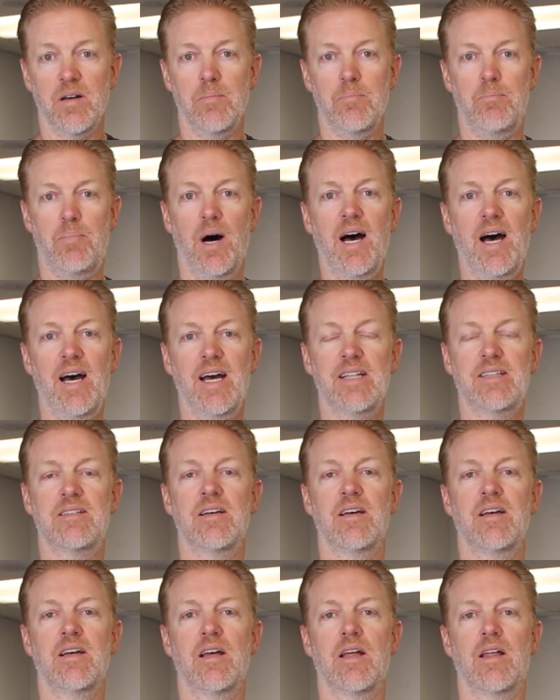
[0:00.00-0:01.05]
but
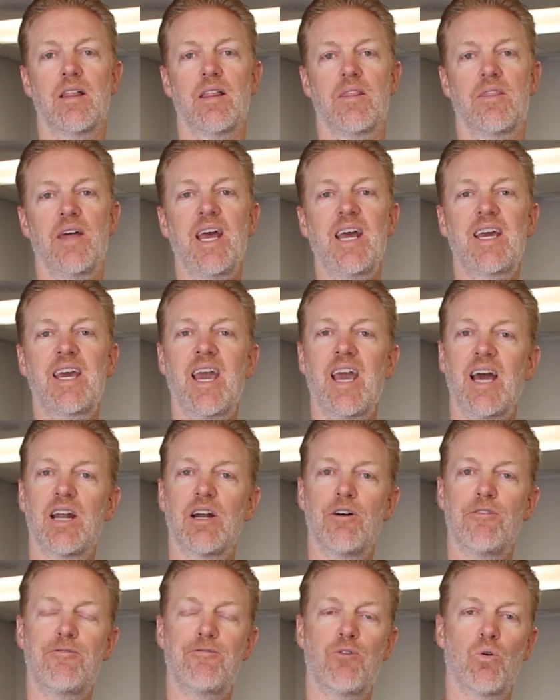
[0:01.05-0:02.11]
they can't
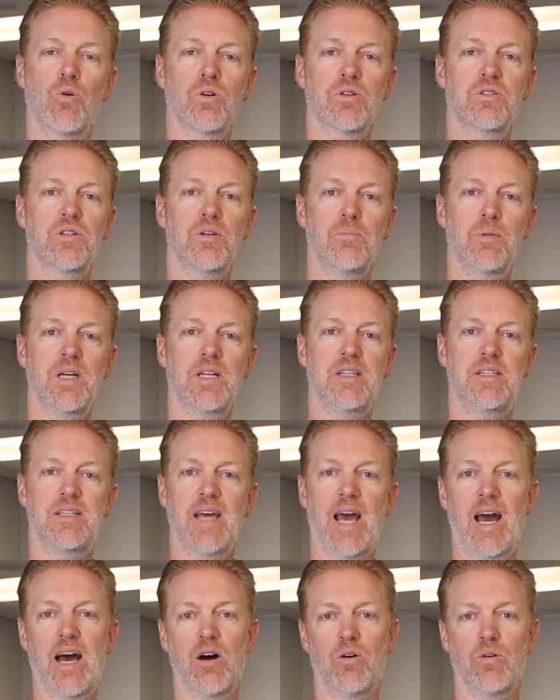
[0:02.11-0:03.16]
afford to be
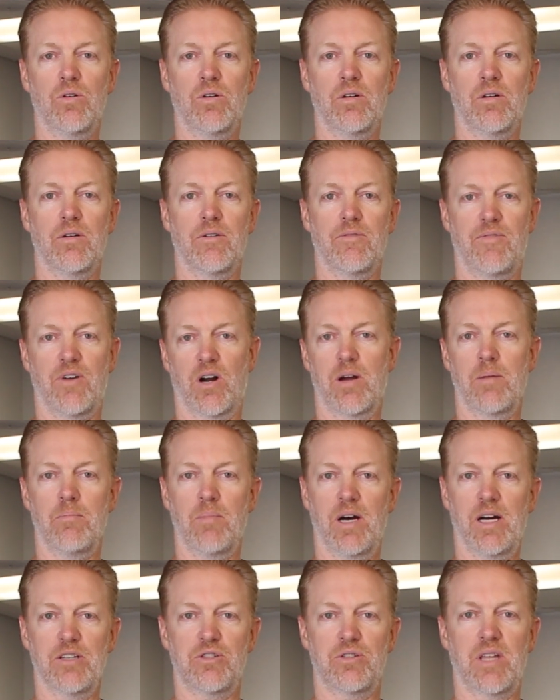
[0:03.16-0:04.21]
down very
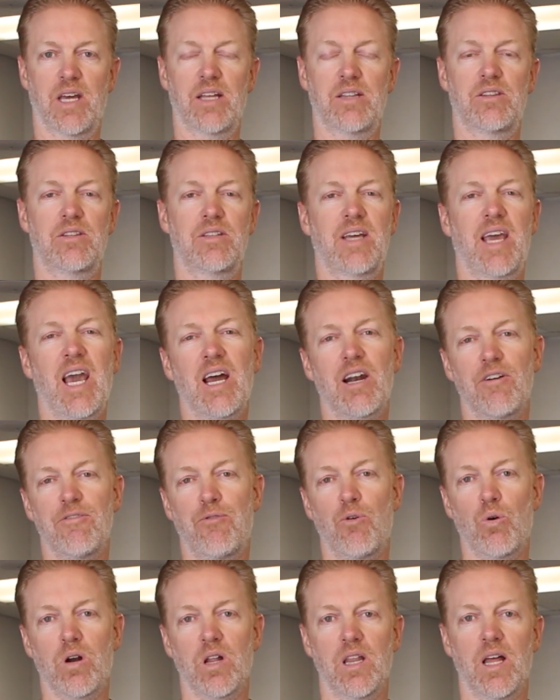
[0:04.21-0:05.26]
much. They can't
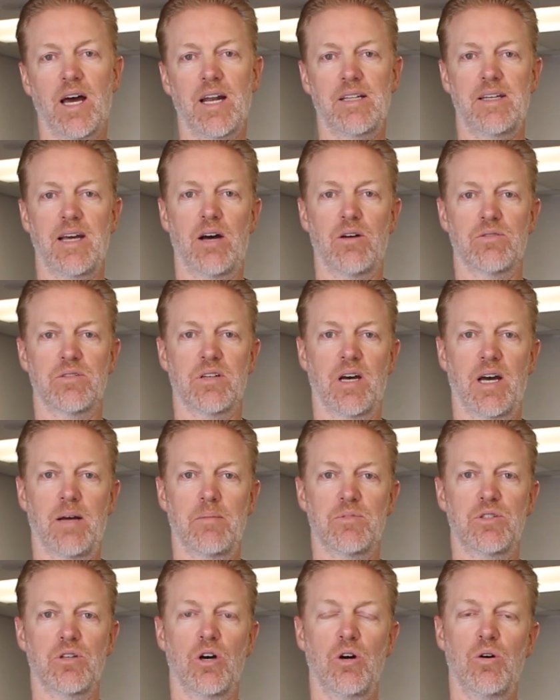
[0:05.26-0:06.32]
afford a lot of
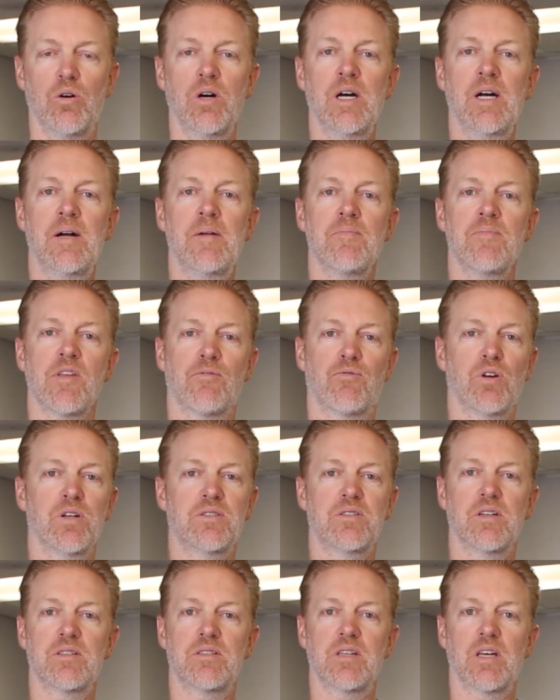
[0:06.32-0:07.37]
downtime. So for
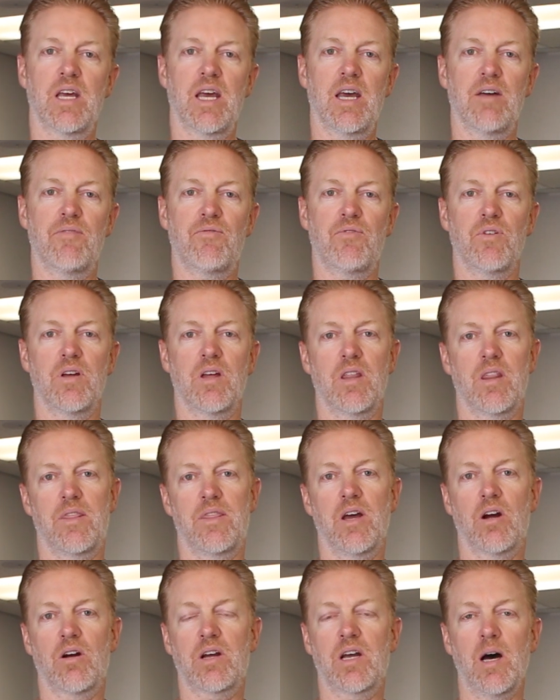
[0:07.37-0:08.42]
instance, if
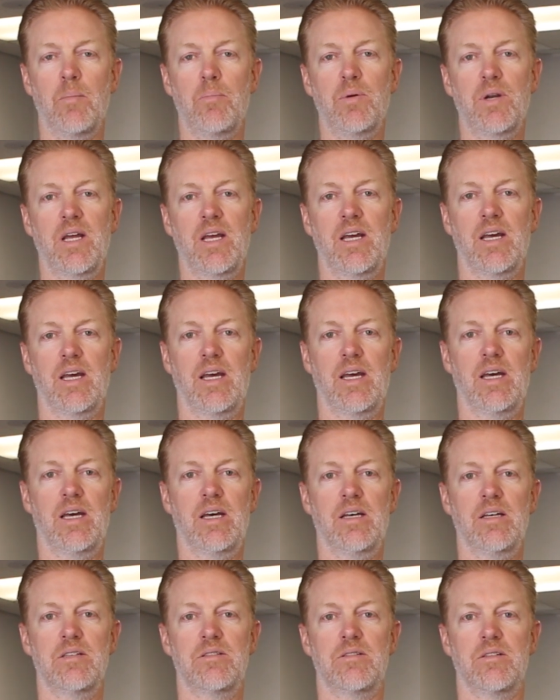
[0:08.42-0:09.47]
their company
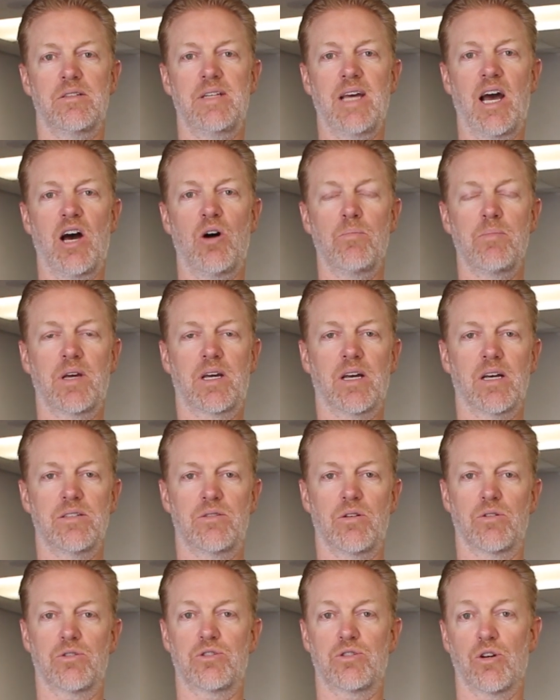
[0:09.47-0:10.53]
is down because
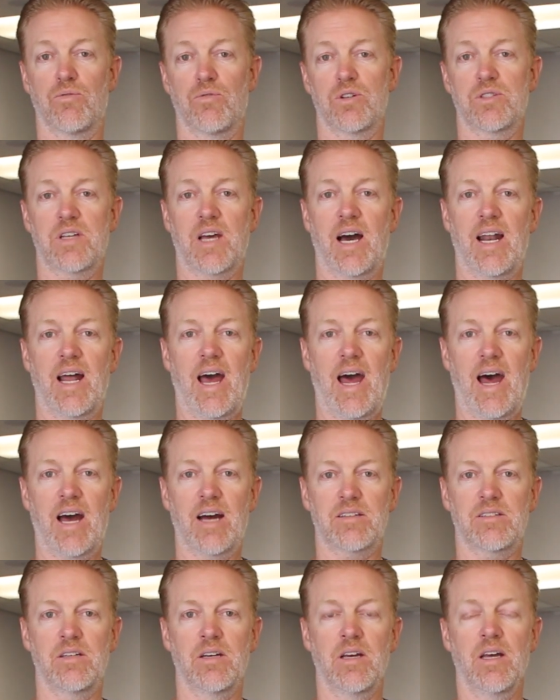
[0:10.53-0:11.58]
their servers got
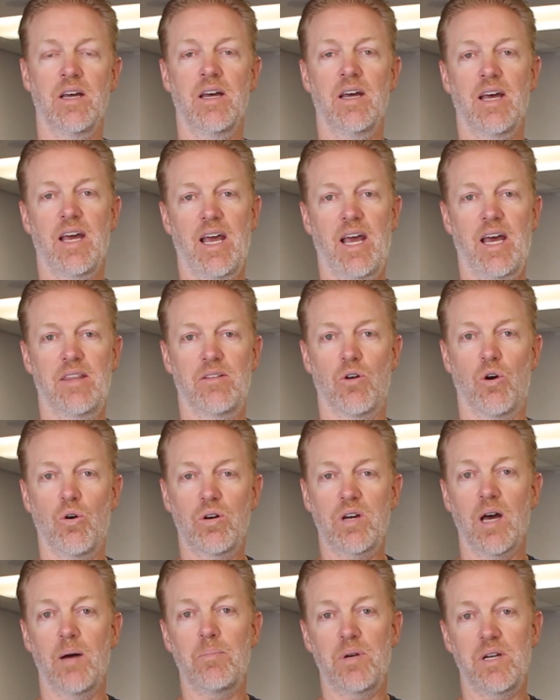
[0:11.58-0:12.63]
hacked and their whole
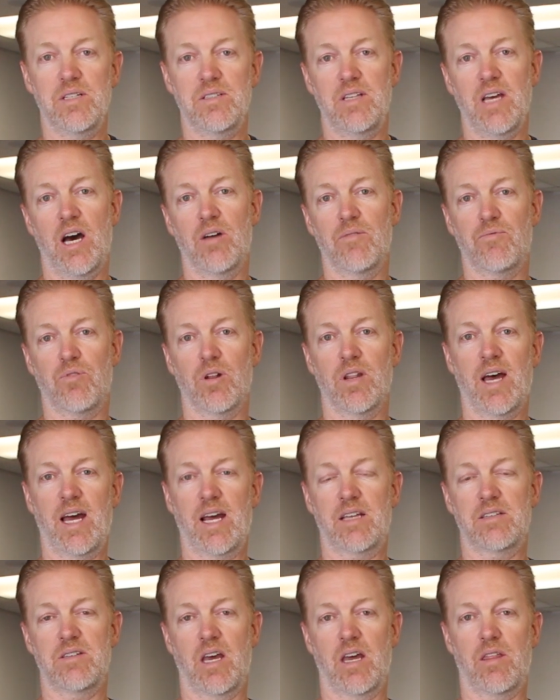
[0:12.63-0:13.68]
company is down for,
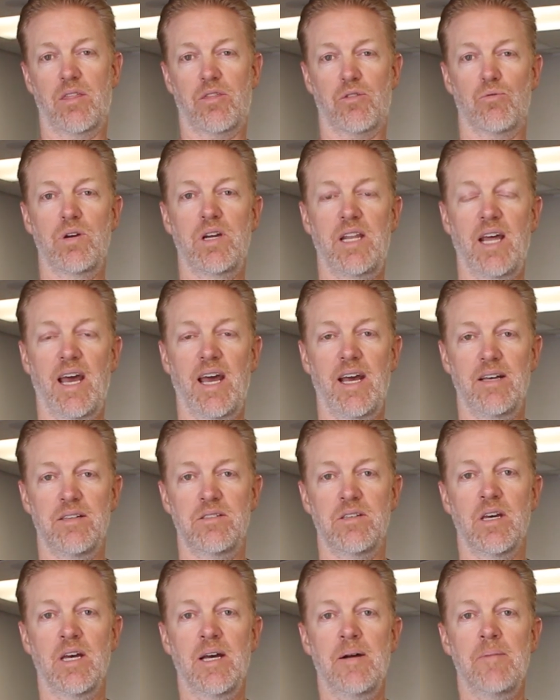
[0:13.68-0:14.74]
like, say, three days,